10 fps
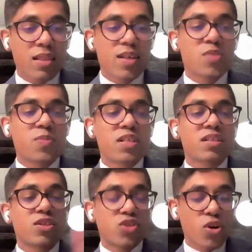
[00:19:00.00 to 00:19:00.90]
these
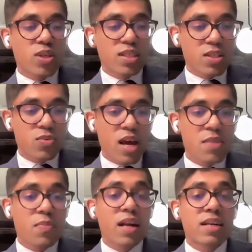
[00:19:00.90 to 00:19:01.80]
particular choices,
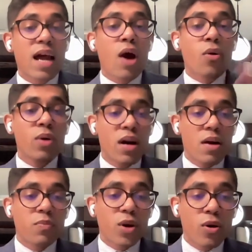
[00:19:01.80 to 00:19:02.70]
right? But now,
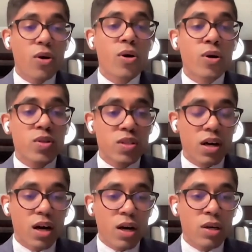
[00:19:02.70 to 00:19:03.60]
because
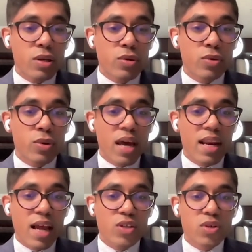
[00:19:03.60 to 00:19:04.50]
you
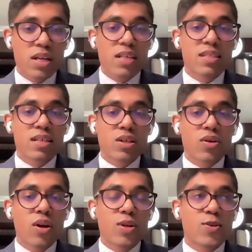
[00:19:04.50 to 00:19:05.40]
can actually discern the
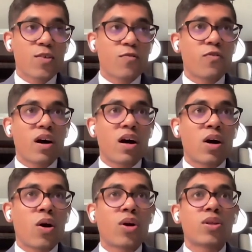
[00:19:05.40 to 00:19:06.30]
quality of
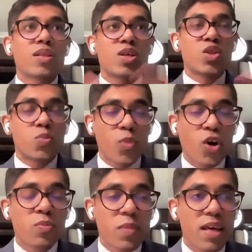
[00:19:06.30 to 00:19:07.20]
all of these
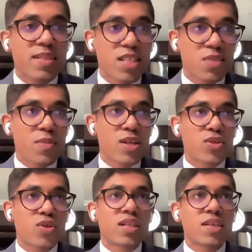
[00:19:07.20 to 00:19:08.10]
small places
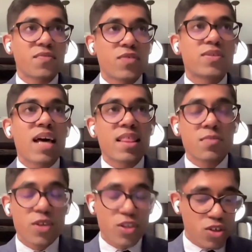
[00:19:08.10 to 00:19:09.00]
based on the reviews and the
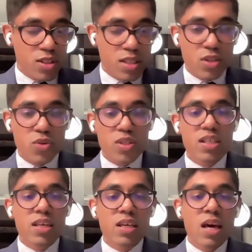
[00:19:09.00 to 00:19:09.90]
pictures that you
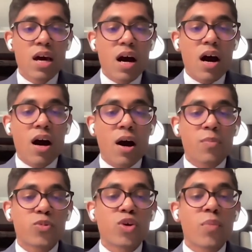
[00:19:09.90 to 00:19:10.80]
see,
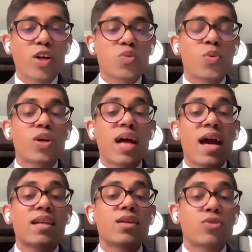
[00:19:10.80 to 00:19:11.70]
you are much more
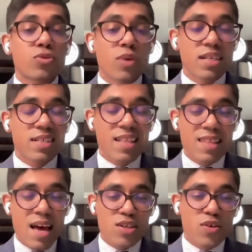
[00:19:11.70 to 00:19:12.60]
likely to entertain
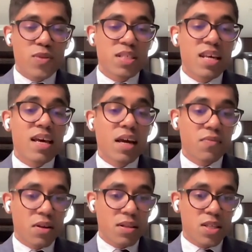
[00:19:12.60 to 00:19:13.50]
the idea of staying at
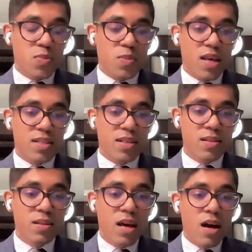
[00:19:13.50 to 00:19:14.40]
one of these
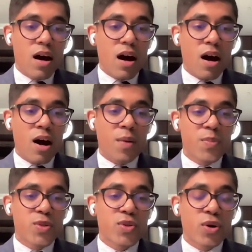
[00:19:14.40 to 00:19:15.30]
places.
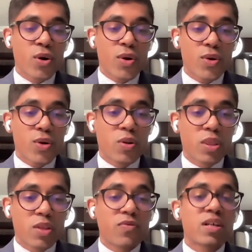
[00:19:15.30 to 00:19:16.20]
So
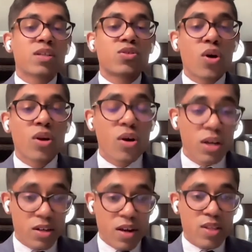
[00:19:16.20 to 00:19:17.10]
the world no
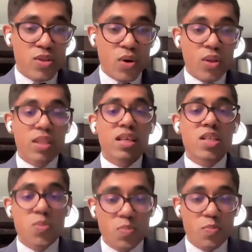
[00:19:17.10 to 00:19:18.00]
longer runs on
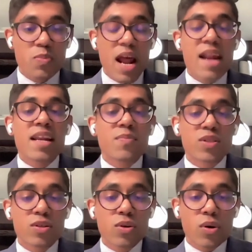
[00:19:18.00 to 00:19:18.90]
these brand names
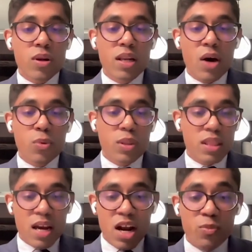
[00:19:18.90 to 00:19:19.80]
alone. Now
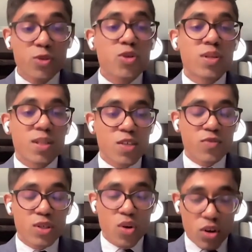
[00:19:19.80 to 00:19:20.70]
there are opportunities
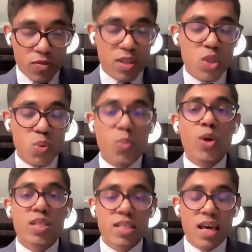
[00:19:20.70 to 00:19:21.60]
for a lot of these
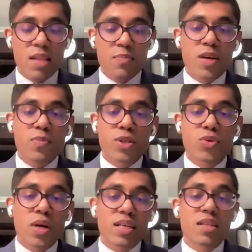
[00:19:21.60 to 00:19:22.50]
small scale people
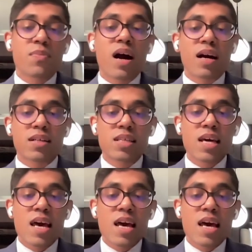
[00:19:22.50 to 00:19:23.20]
to enter the market